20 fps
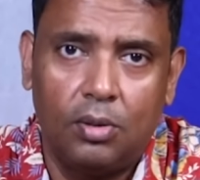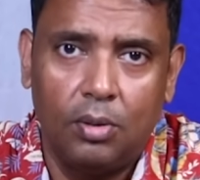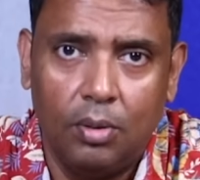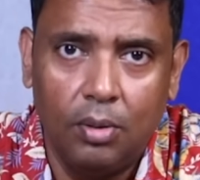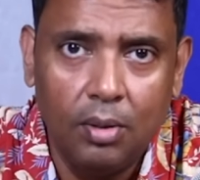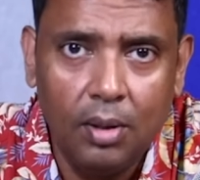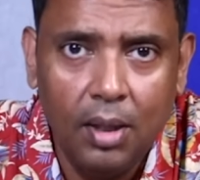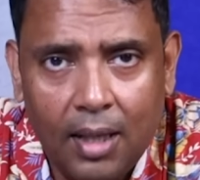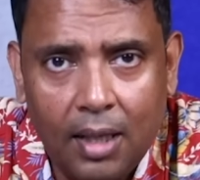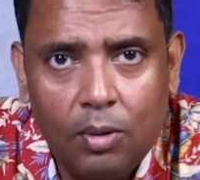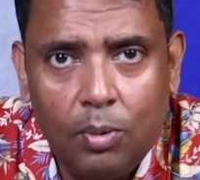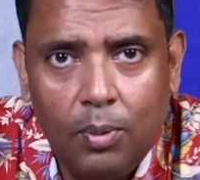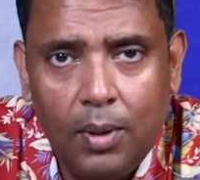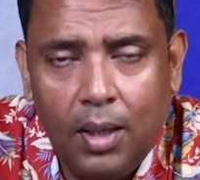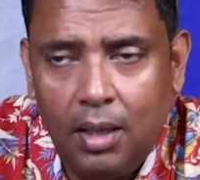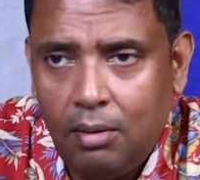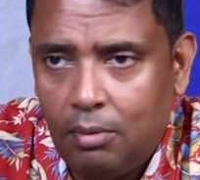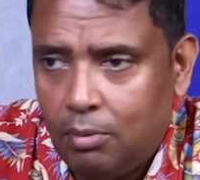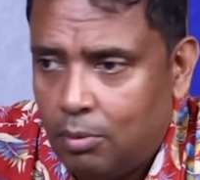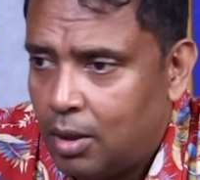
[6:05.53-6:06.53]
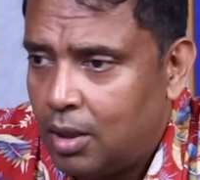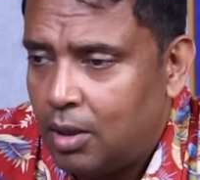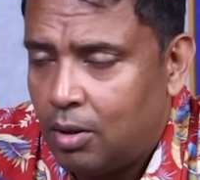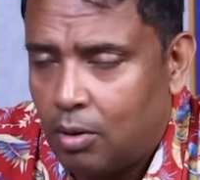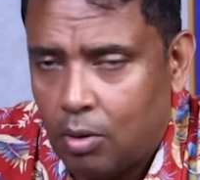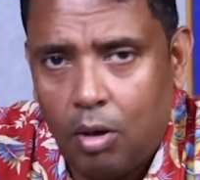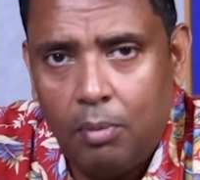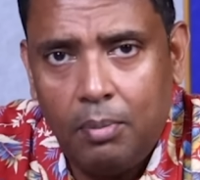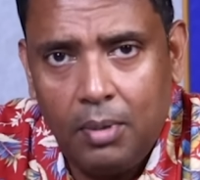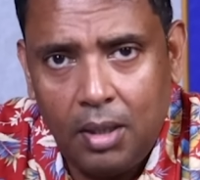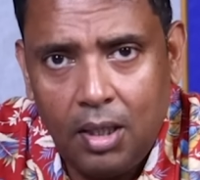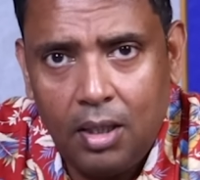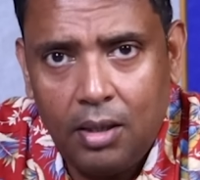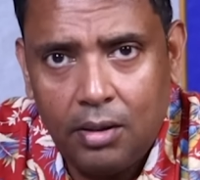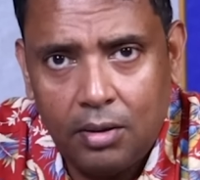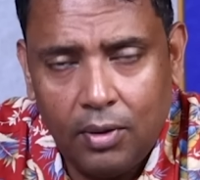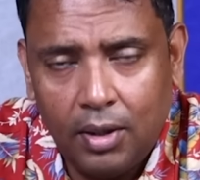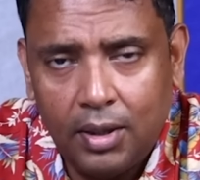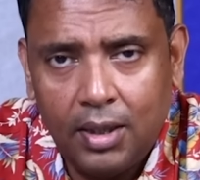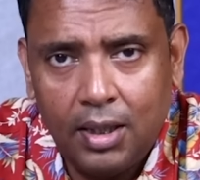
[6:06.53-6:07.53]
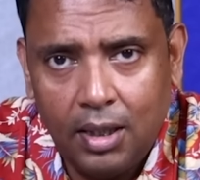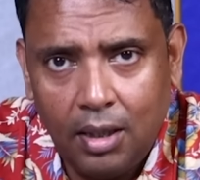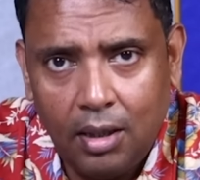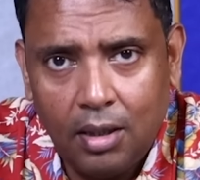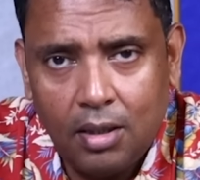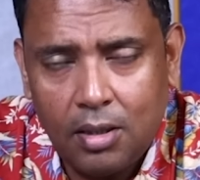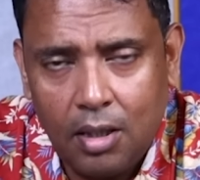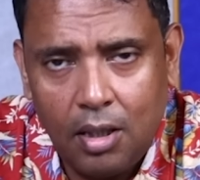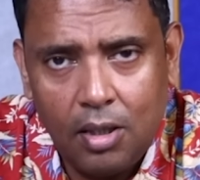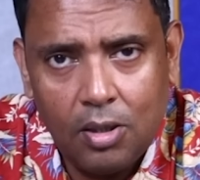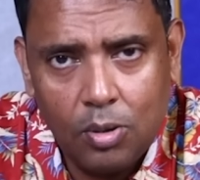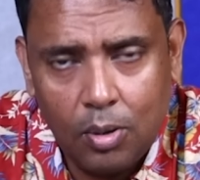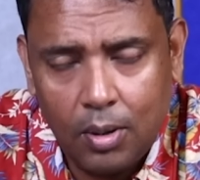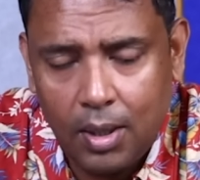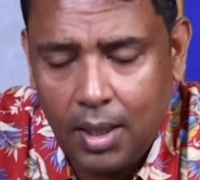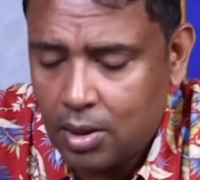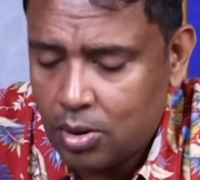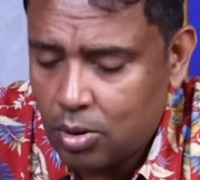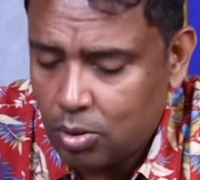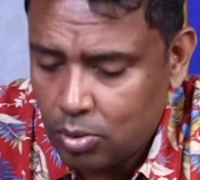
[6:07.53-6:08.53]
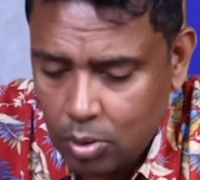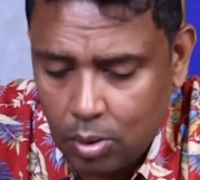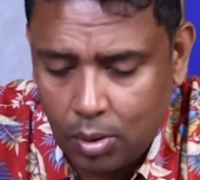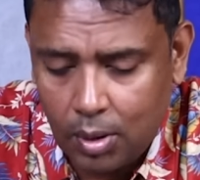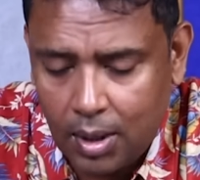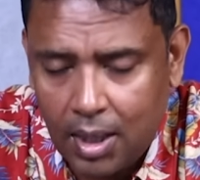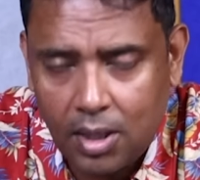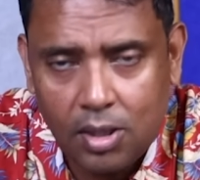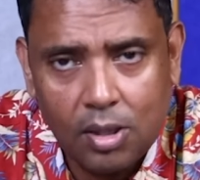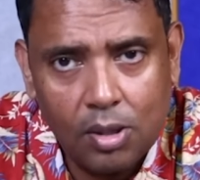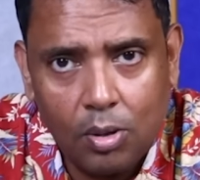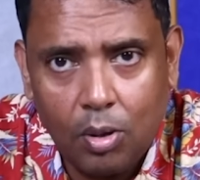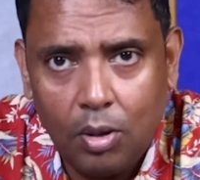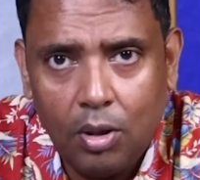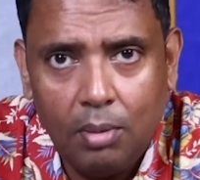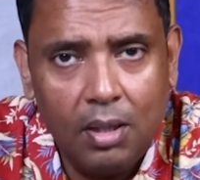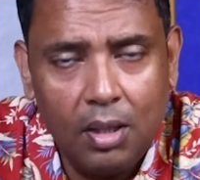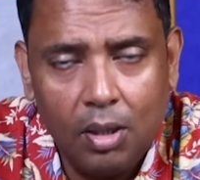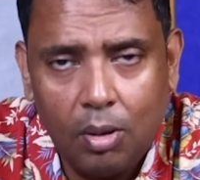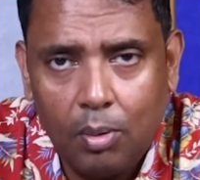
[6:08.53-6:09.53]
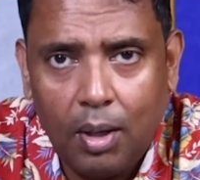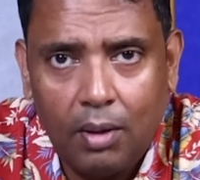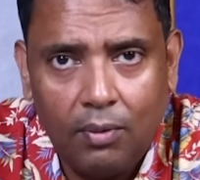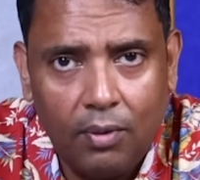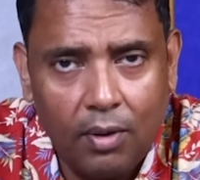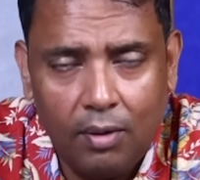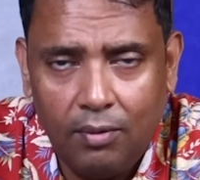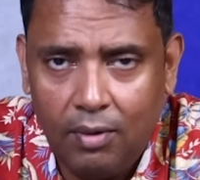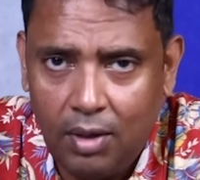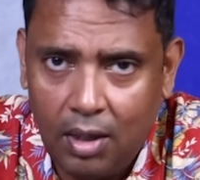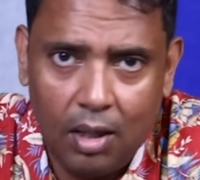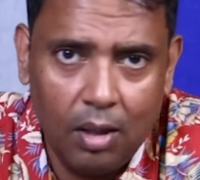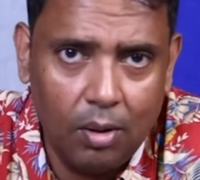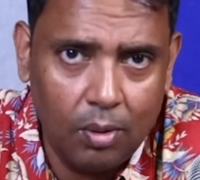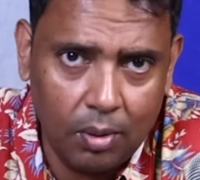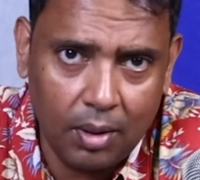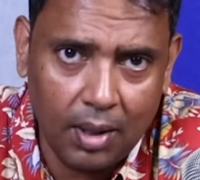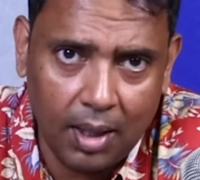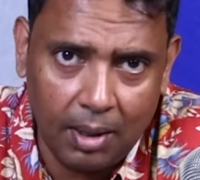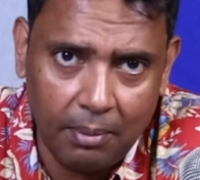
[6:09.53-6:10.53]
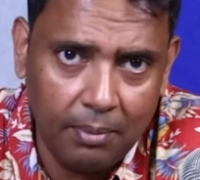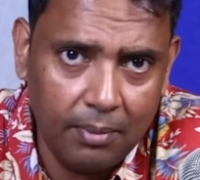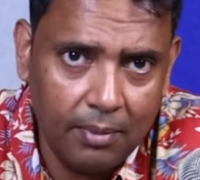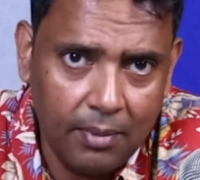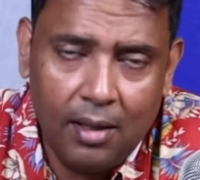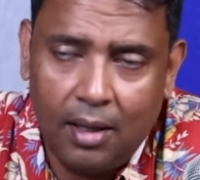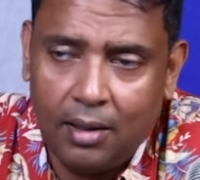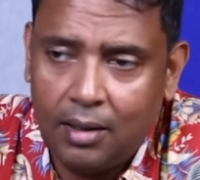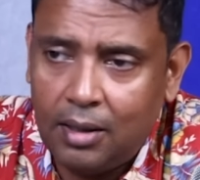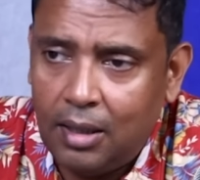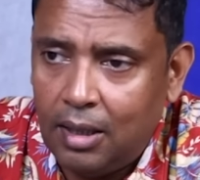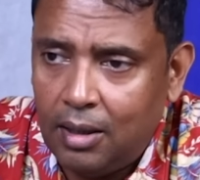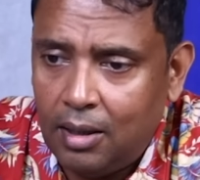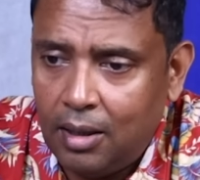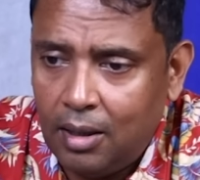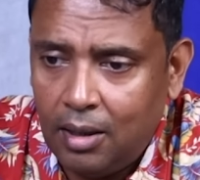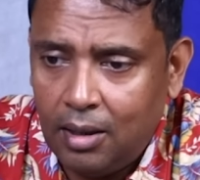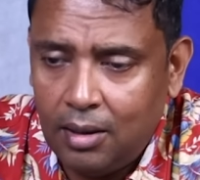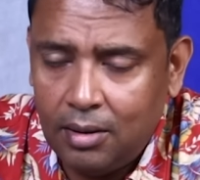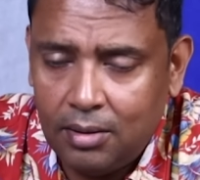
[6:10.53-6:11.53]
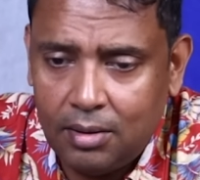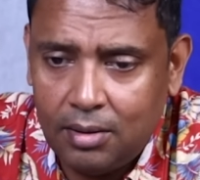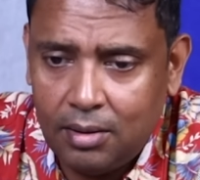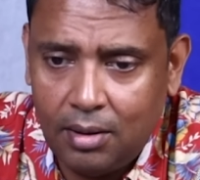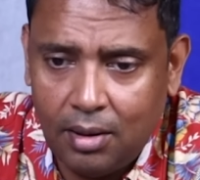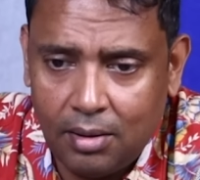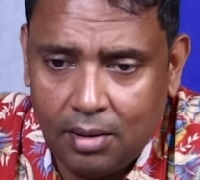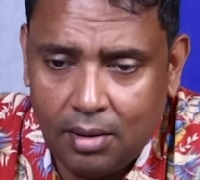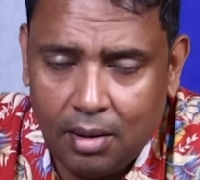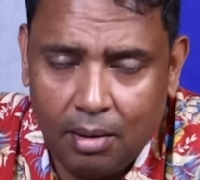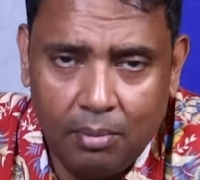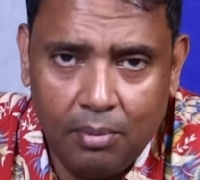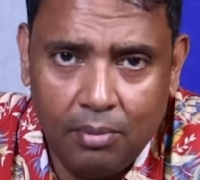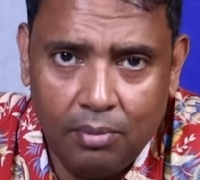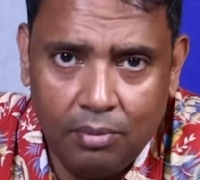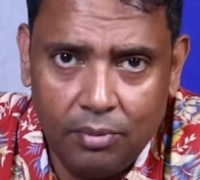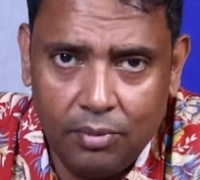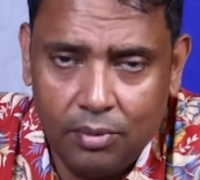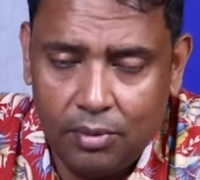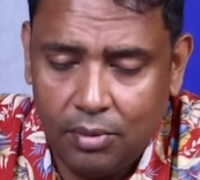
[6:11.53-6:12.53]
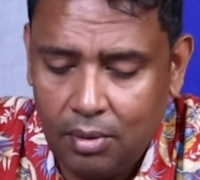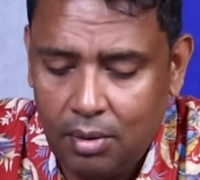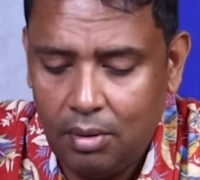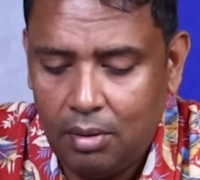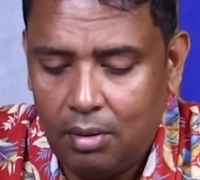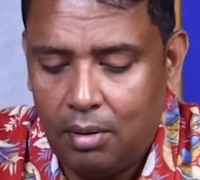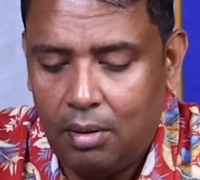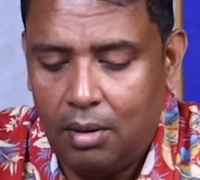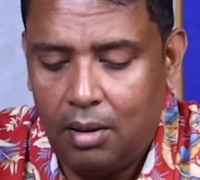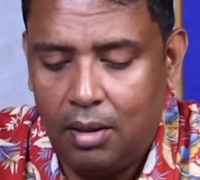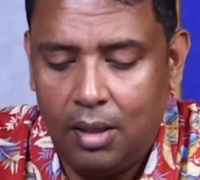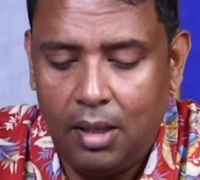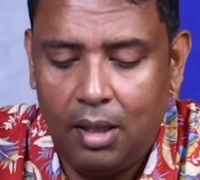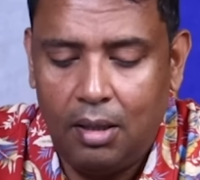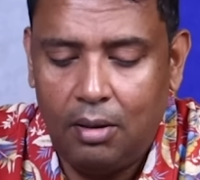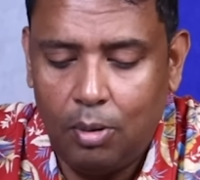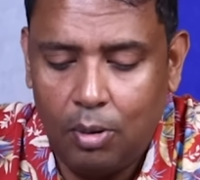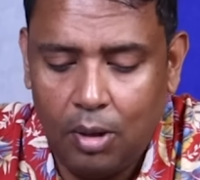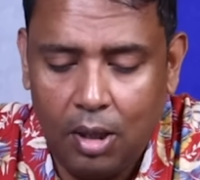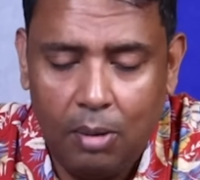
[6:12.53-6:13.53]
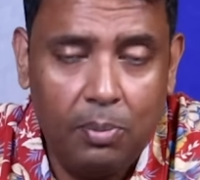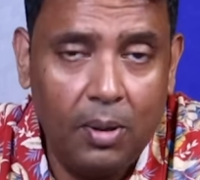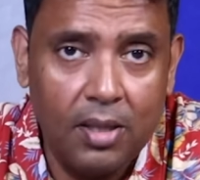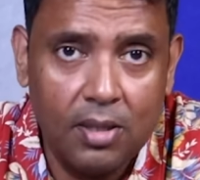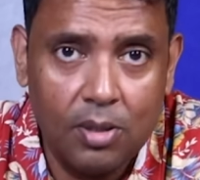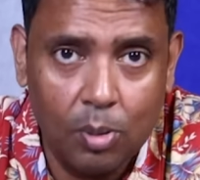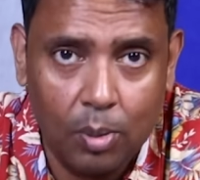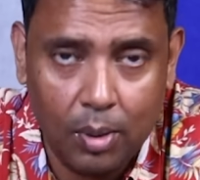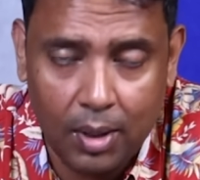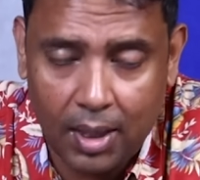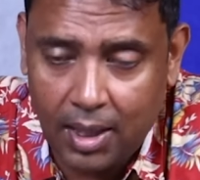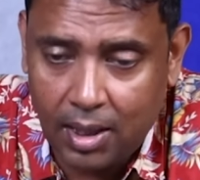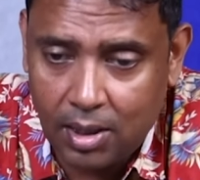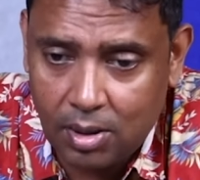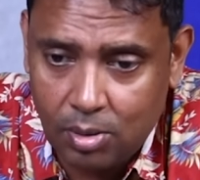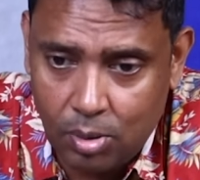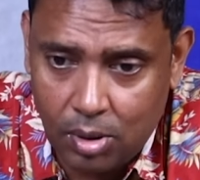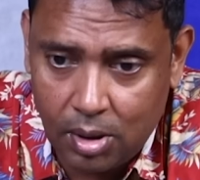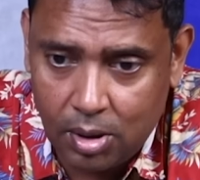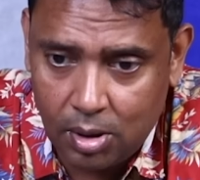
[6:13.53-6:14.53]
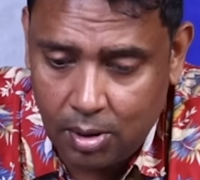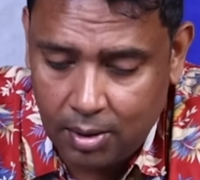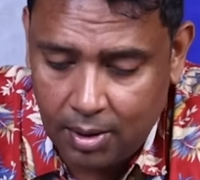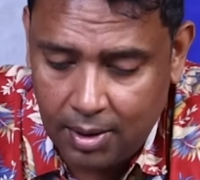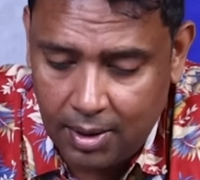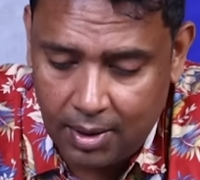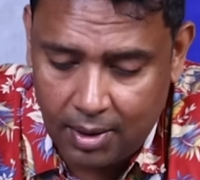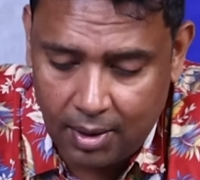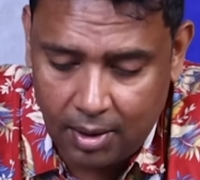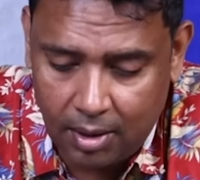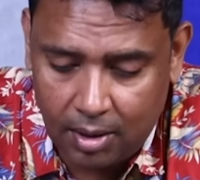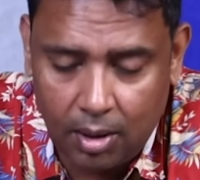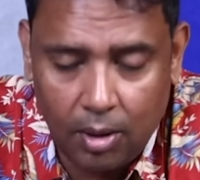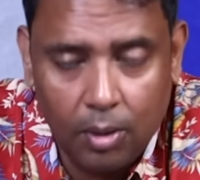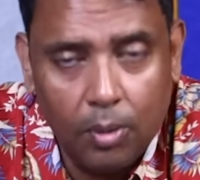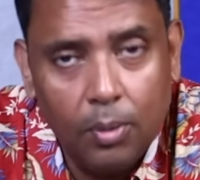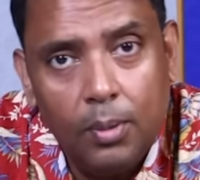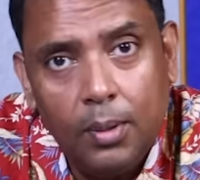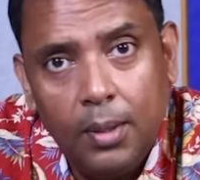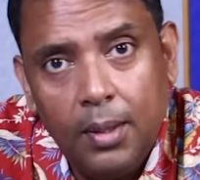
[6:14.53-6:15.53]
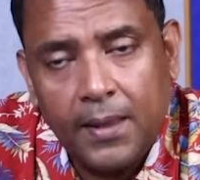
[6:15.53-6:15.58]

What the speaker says: So that way, one of the raw materials for that industry is soda ash. So soda ash is going to be required for a very long time until and unless there's some need to replace soda ash, which is not there right now.